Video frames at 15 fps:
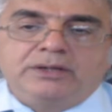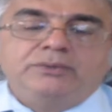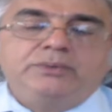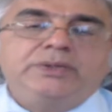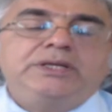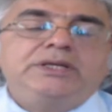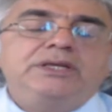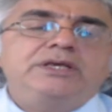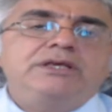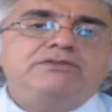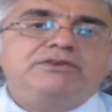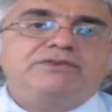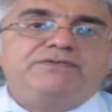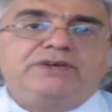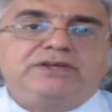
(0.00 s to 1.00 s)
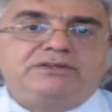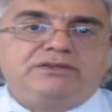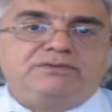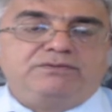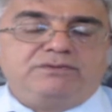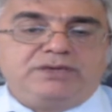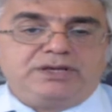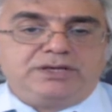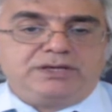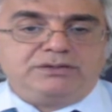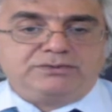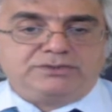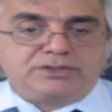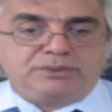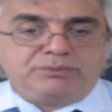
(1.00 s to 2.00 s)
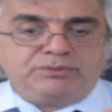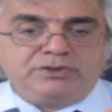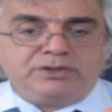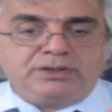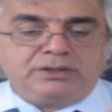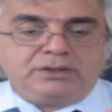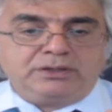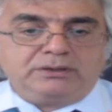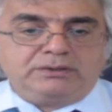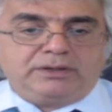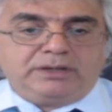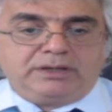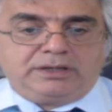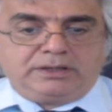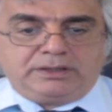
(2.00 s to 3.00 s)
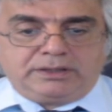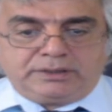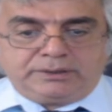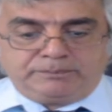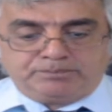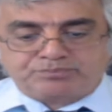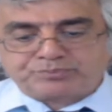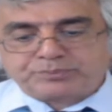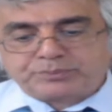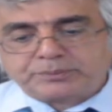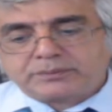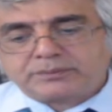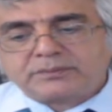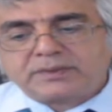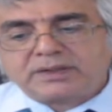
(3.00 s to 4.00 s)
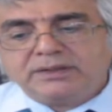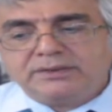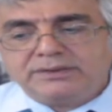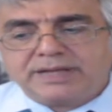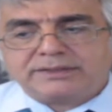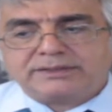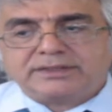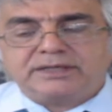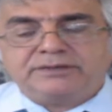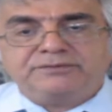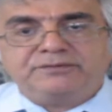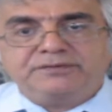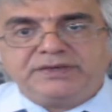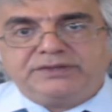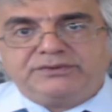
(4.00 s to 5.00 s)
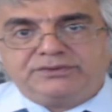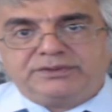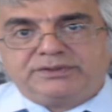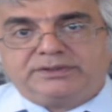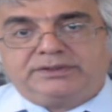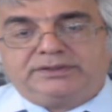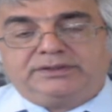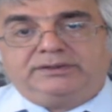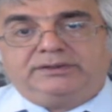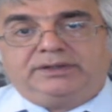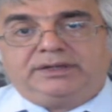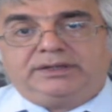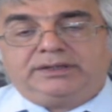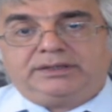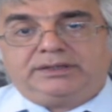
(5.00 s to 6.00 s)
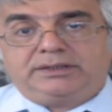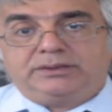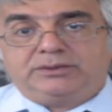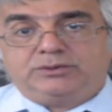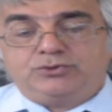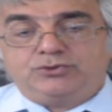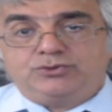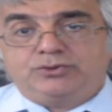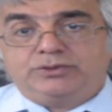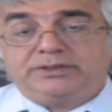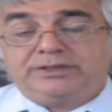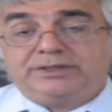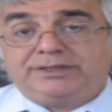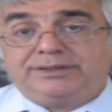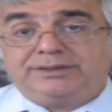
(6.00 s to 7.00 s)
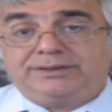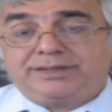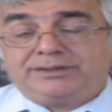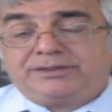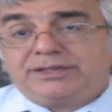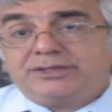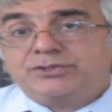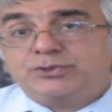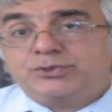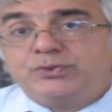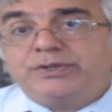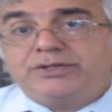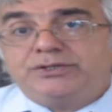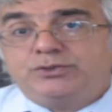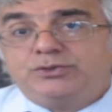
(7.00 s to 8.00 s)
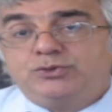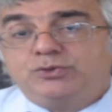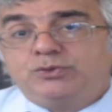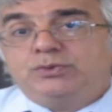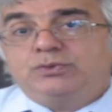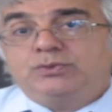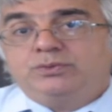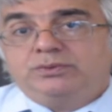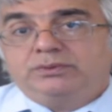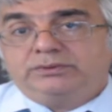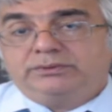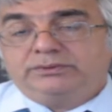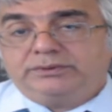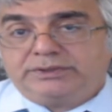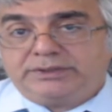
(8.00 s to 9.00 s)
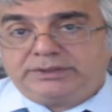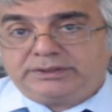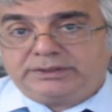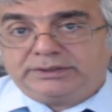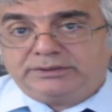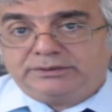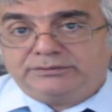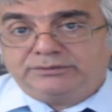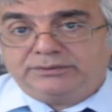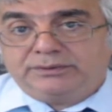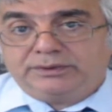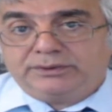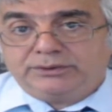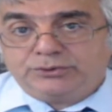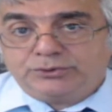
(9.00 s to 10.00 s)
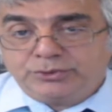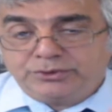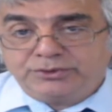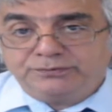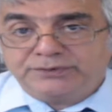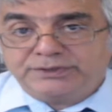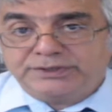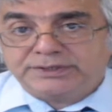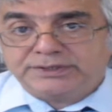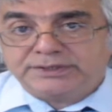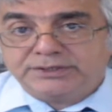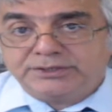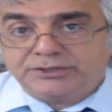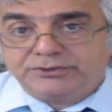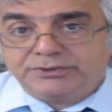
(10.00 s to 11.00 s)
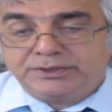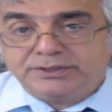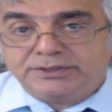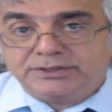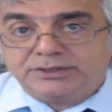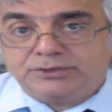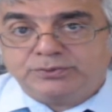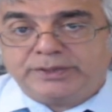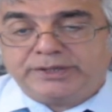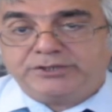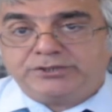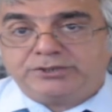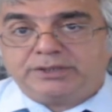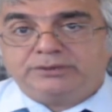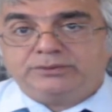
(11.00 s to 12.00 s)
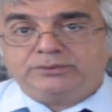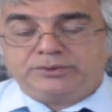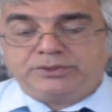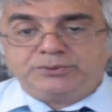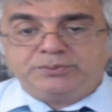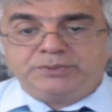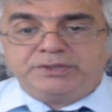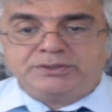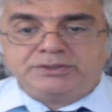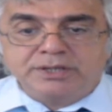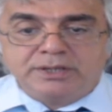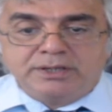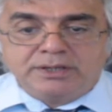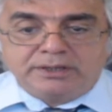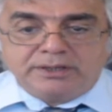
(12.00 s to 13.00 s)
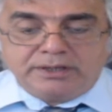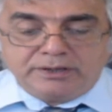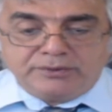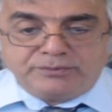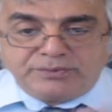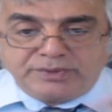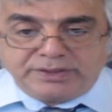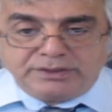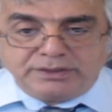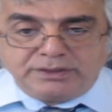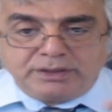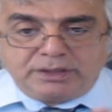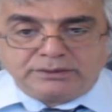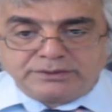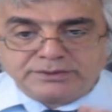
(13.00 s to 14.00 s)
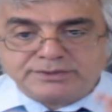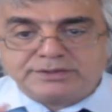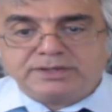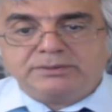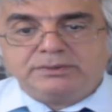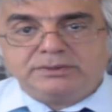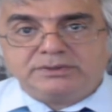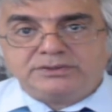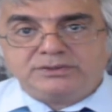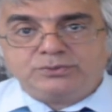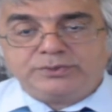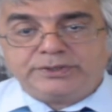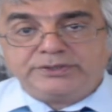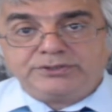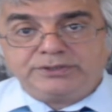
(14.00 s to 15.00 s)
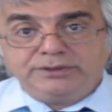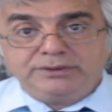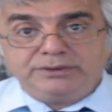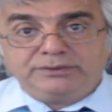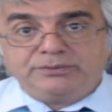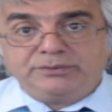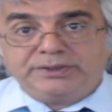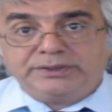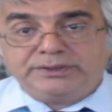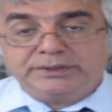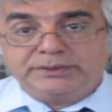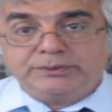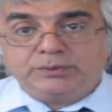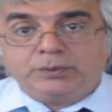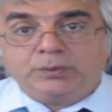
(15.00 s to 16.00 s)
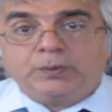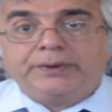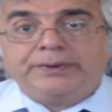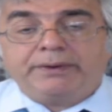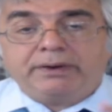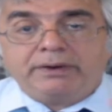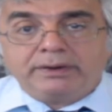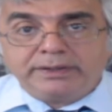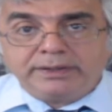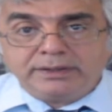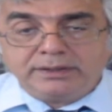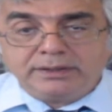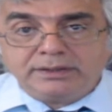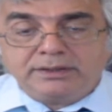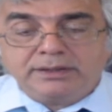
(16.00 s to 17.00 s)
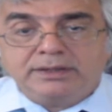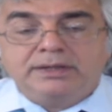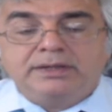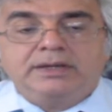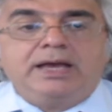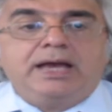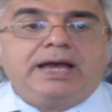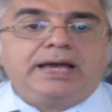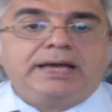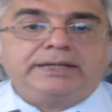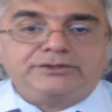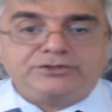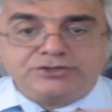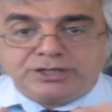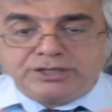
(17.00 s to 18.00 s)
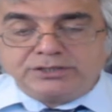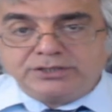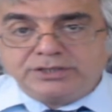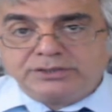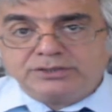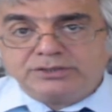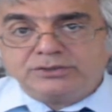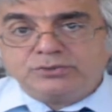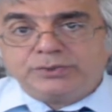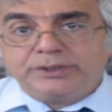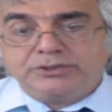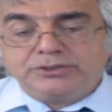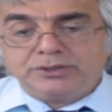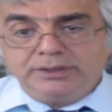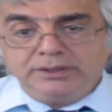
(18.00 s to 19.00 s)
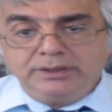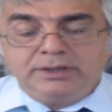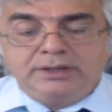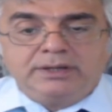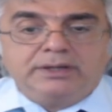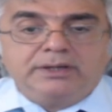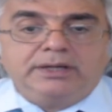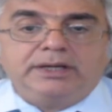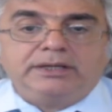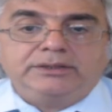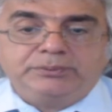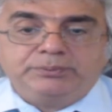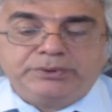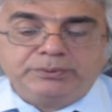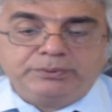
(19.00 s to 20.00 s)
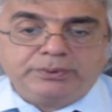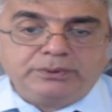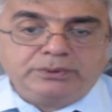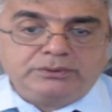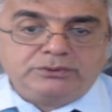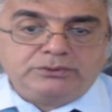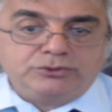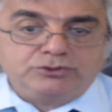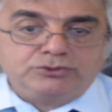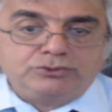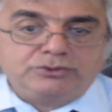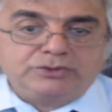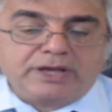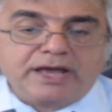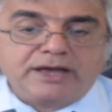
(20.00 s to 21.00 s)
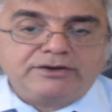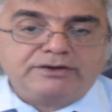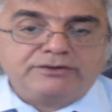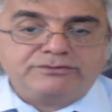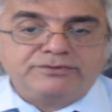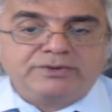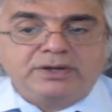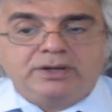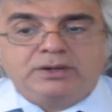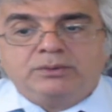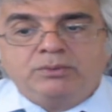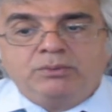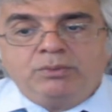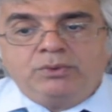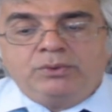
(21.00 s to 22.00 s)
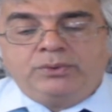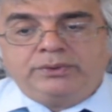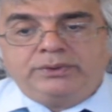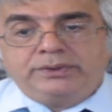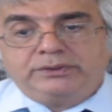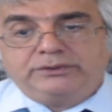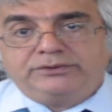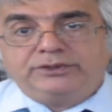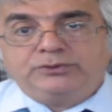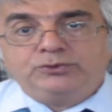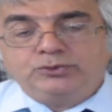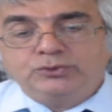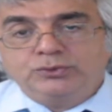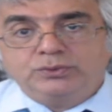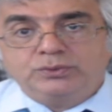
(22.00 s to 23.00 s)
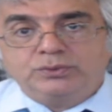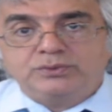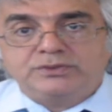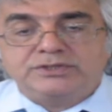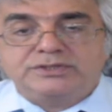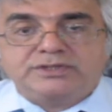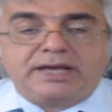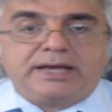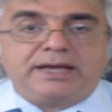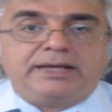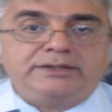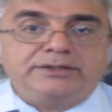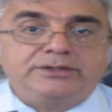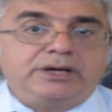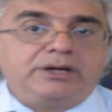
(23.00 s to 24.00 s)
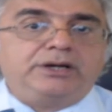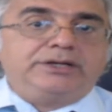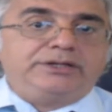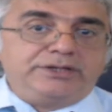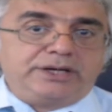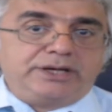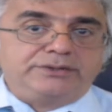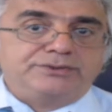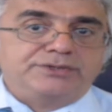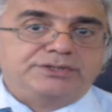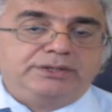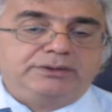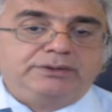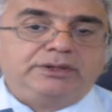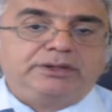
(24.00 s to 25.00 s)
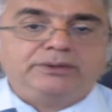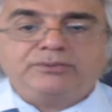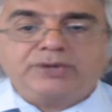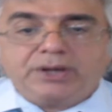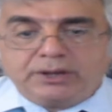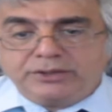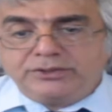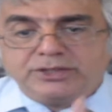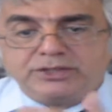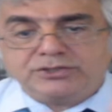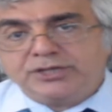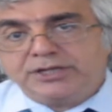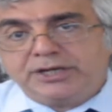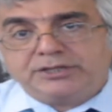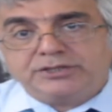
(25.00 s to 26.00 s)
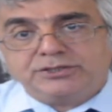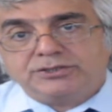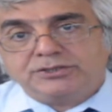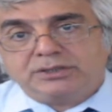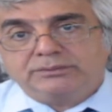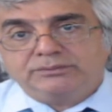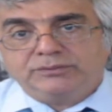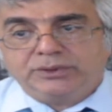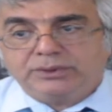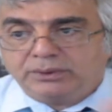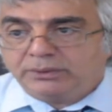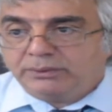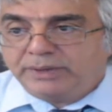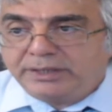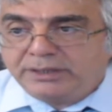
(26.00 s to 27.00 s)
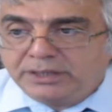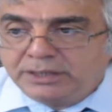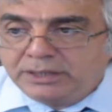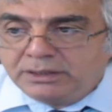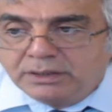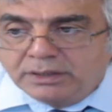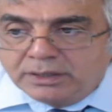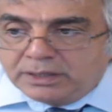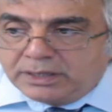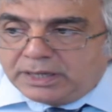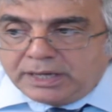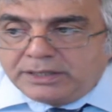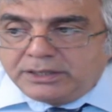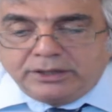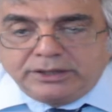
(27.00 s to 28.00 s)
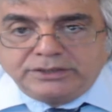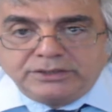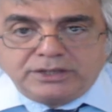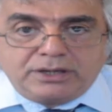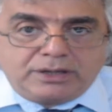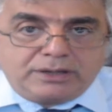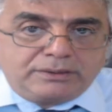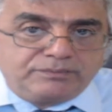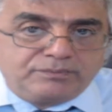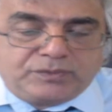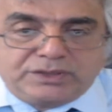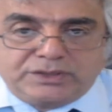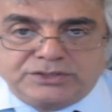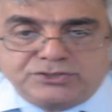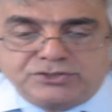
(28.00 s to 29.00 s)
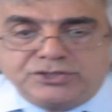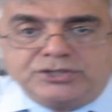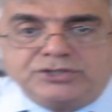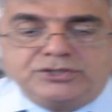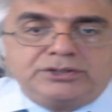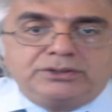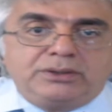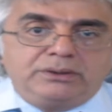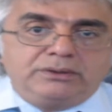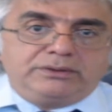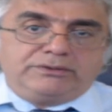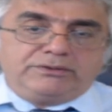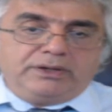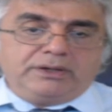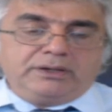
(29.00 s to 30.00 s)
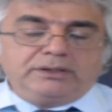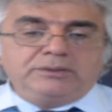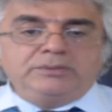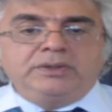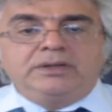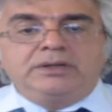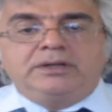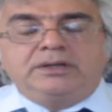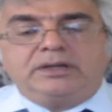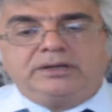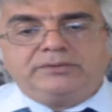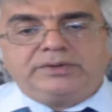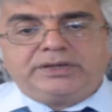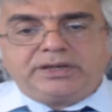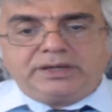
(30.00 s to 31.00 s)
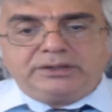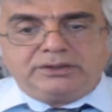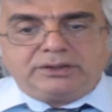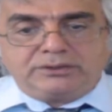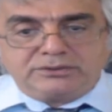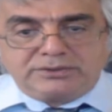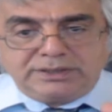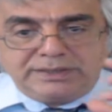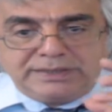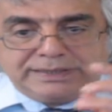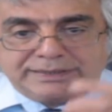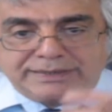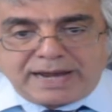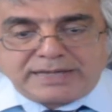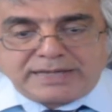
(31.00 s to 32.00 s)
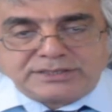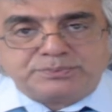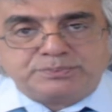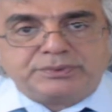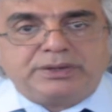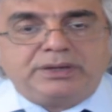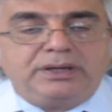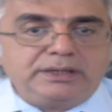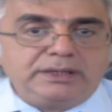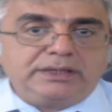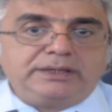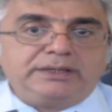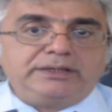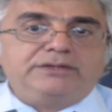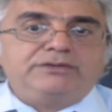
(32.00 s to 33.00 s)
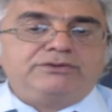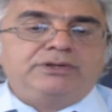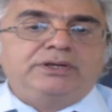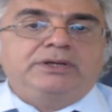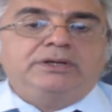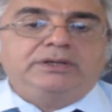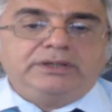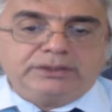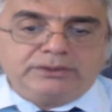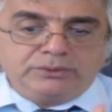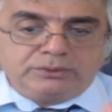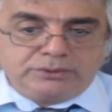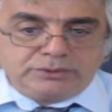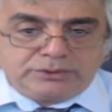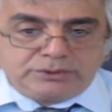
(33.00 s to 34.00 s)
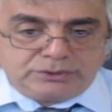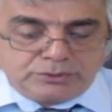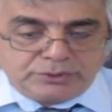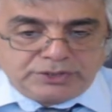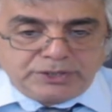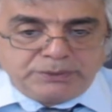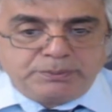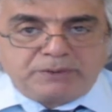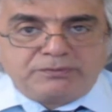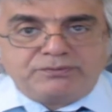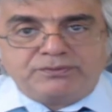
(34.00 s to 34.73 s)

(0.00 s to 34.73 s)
We need effectively something that can fit, that can suit to the 21st century situation, which means a very unstable situation, a very varying and changing situation, and the people should have more the tools than the ideas. The idea change. Any idea is changing all the time, and we cannot really grasp it in order to keep